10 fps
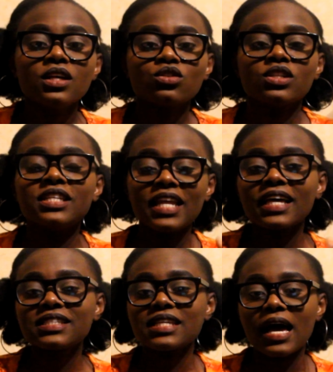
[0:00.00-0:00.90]
So the
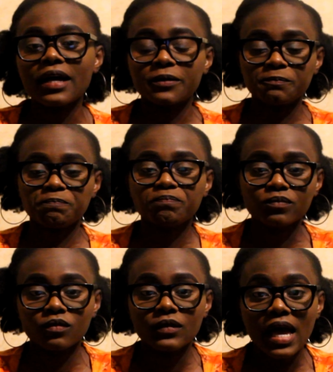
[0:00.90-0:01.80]
next hack
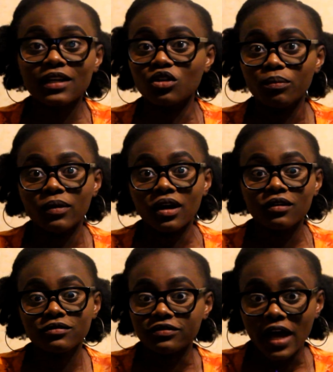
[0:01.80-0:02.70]

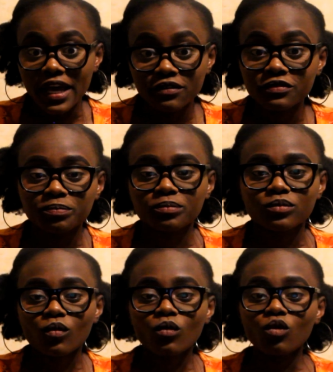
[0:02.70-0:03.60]
number 5,
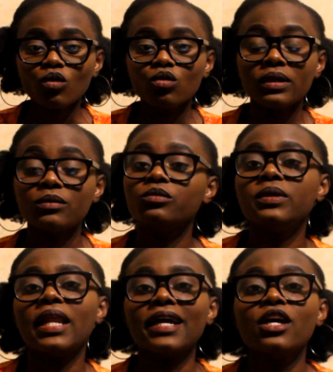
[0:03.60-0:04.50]
will
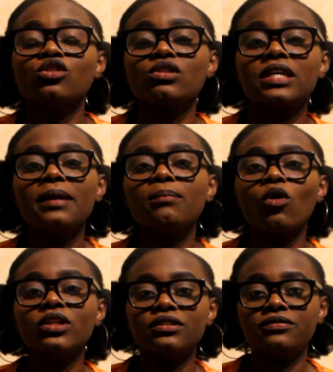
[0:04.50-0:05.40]
be like to get
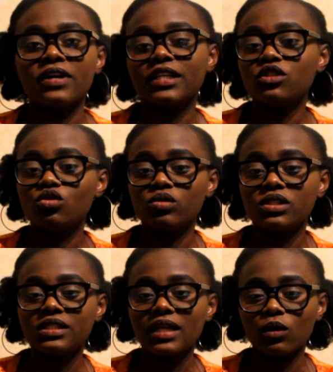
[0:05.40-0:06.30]
more defined
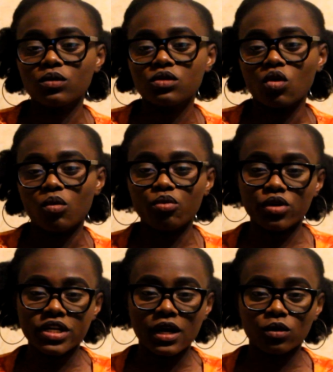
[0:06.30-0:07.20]
twist outs or
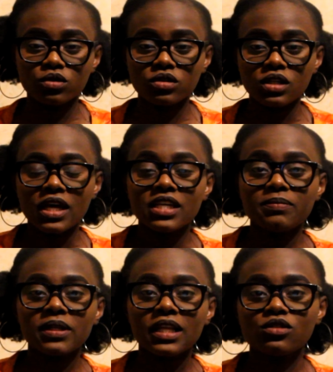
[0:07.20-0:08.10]
braid outs. It's
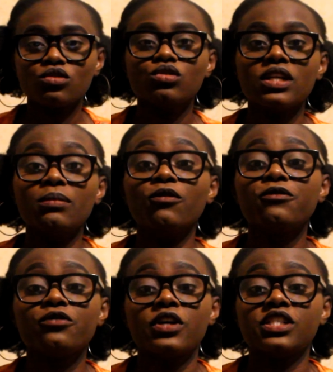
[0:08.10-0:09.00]
better to do them on
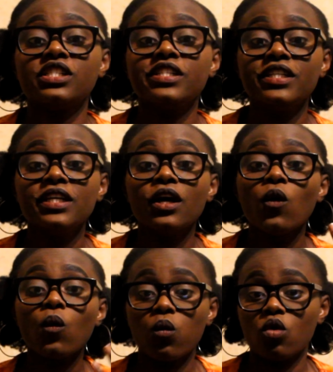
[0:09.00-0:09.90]
freshly
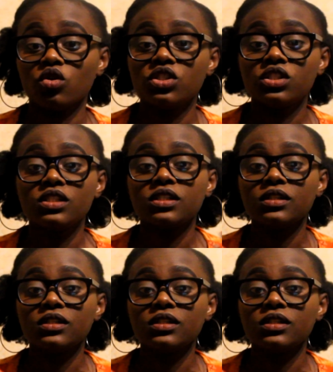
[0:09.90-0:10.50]
washed